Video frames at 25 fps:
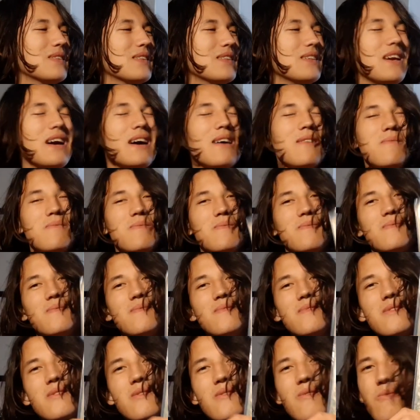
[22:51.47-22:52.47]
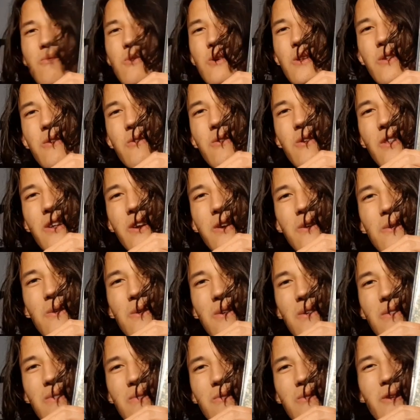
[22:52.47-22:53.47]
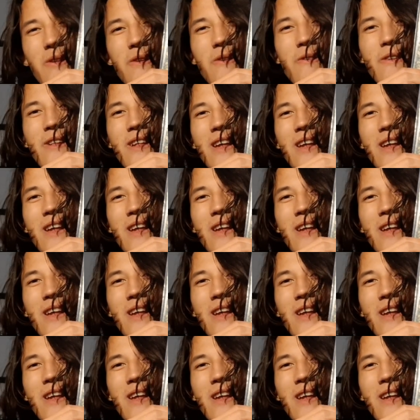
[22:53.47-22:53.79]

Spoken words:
yeah, really, really cool. Really, really